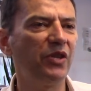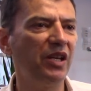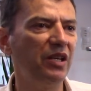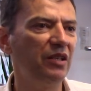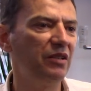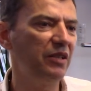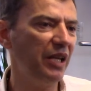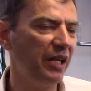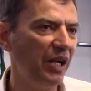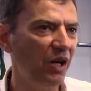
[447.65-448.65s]
They
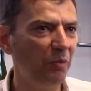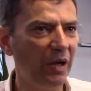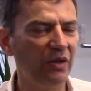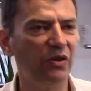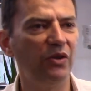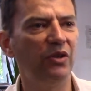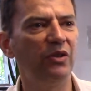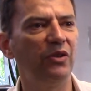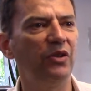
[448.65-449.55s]
take care about their